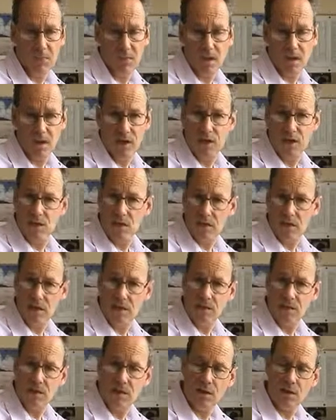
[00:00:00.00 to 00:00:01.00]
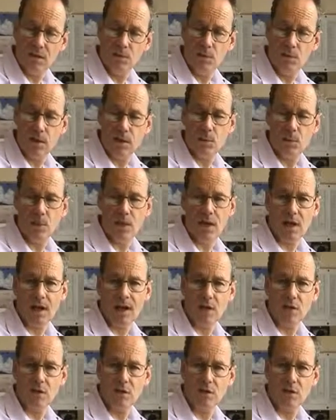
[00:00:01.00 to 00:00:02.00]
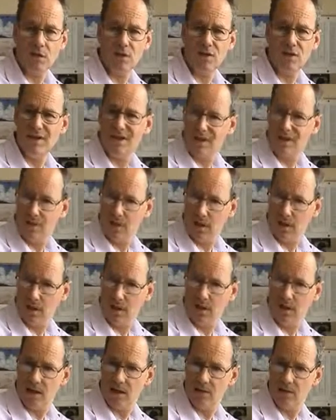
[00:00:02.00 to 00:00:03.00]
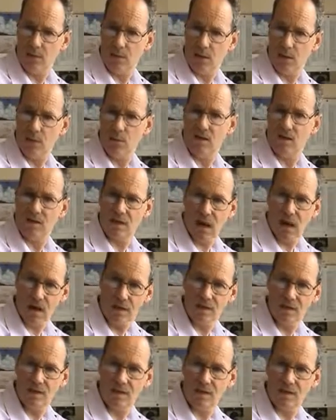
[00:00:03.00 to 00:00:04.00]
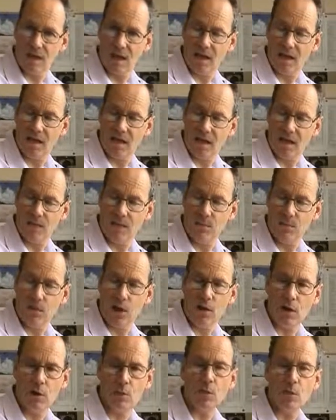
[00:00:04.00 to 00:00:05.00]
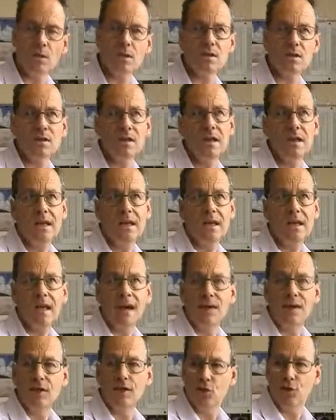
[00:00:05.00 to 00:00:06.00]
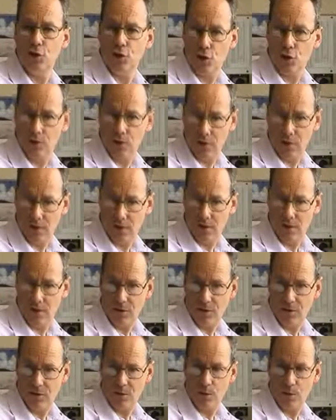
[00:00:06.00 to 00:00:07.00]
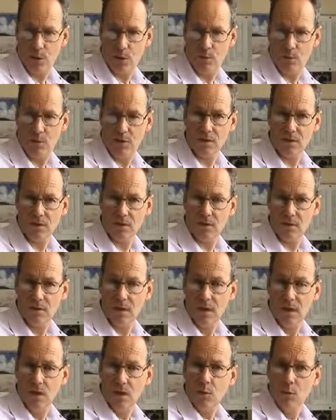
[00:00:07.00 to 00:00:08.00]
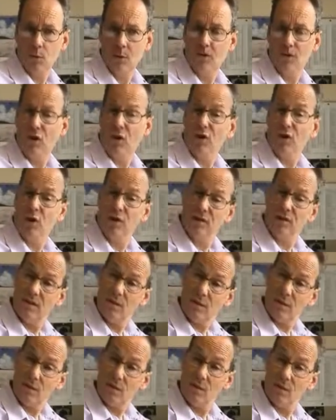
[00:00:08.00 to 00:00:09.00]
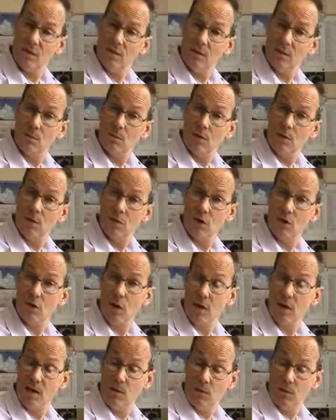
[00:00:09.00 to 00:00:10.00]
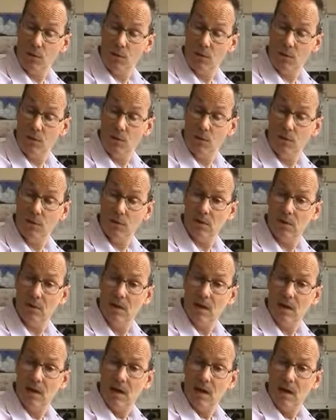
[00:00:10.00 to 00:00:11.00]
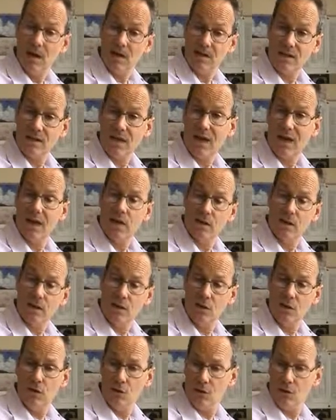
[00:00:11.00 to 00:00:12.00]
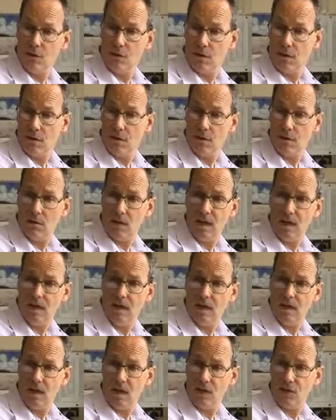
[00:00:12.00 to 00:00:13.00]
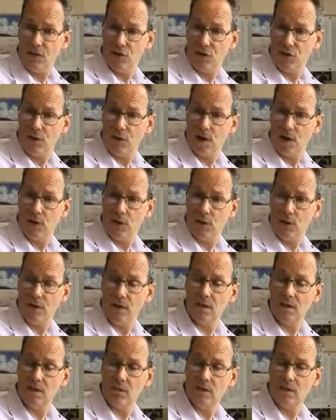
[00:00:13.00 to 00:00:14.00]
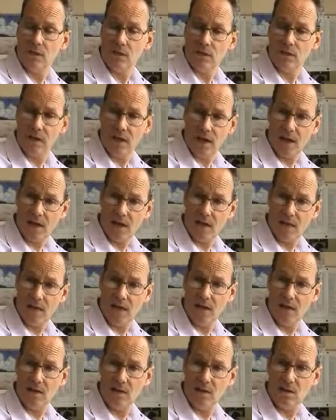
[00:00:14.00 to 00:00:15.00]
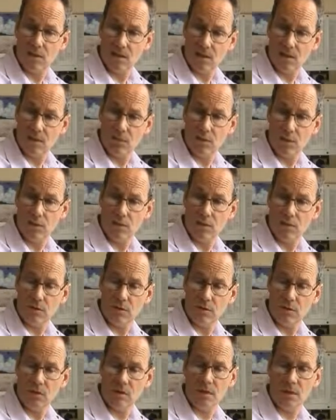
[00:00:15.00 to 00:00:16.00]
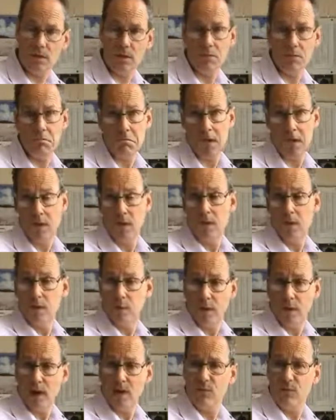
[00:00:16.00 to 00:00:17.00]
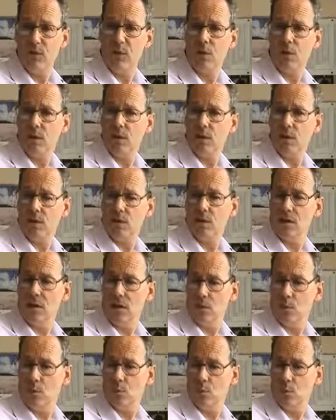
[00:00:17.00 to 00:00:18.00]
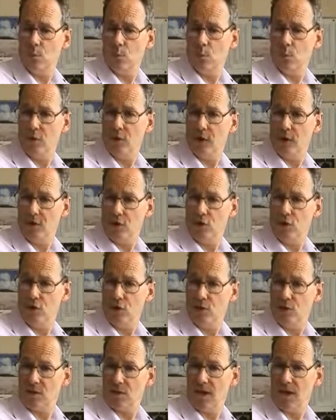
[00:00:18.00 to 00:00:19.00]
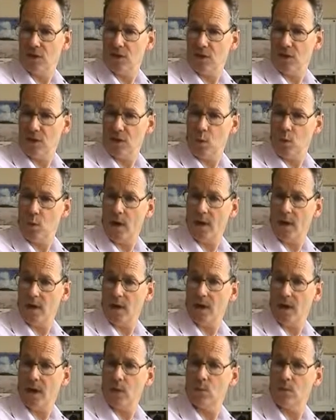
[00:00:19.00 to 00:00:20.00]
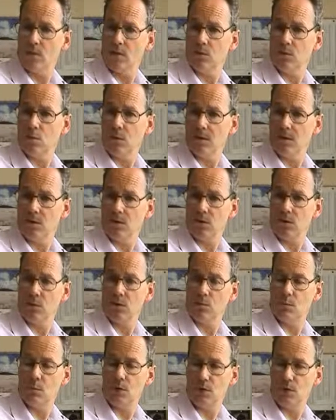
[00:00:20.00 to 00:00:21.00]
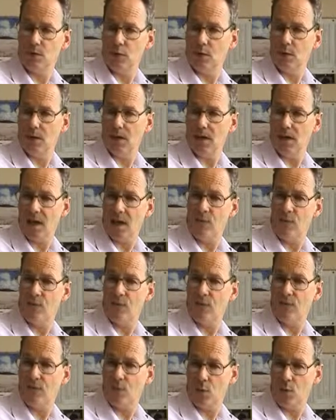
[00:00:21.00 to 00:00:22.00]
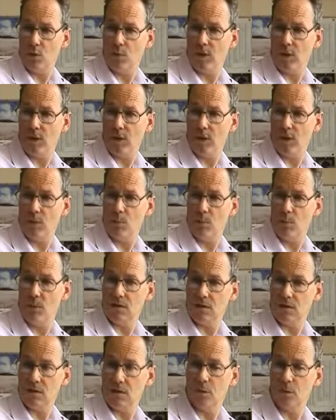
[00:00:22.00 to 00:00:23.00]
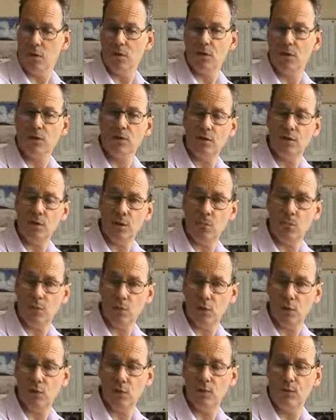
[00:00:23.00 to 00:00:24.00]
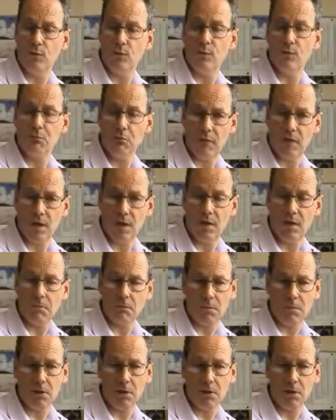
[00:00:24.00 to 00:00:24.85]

initially to teach people how to design experiments, understand experiments and interpret their experiments. We've gone on to use them to train people as to how to use an SDS gel apparatus before they actually get into the laboratory. So we have very little time with our students actually in wet labs, and we do as much as we can before they come into the laboratory to improve their